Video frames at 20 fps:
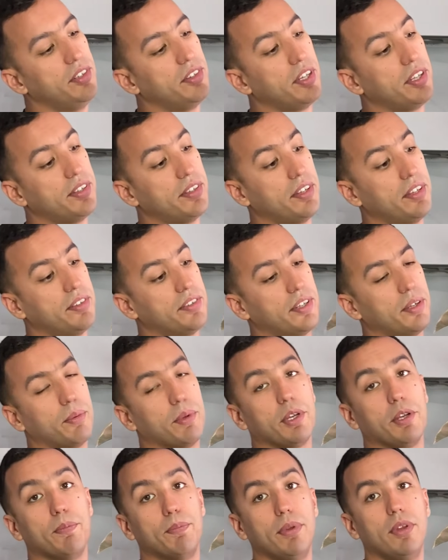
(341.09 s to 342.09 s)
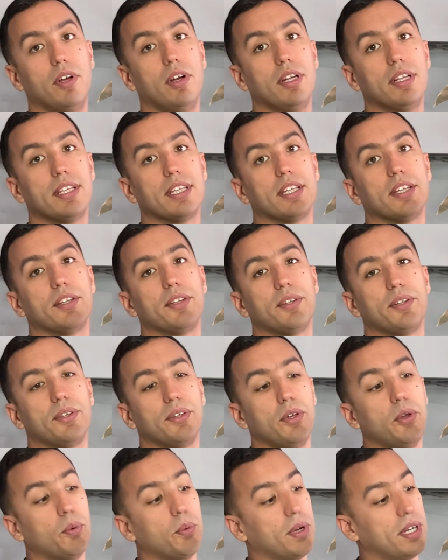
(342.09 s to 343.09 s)
So when you plant it, you
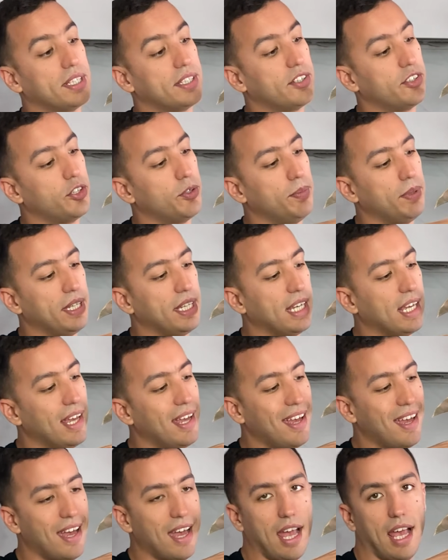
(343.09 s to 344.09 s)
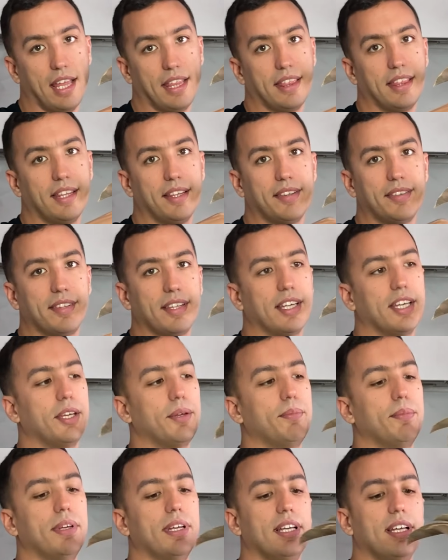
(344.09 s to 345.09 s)
want it to be at the
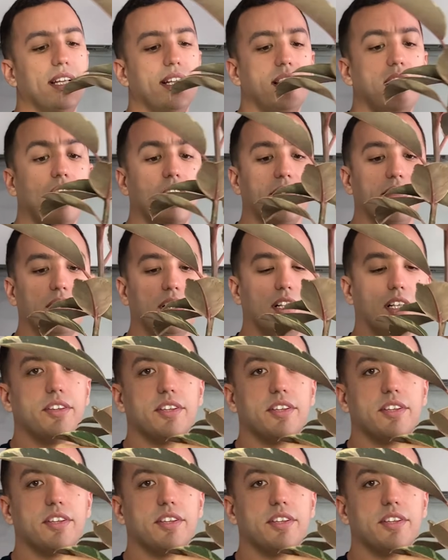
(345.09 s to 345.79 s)
same level.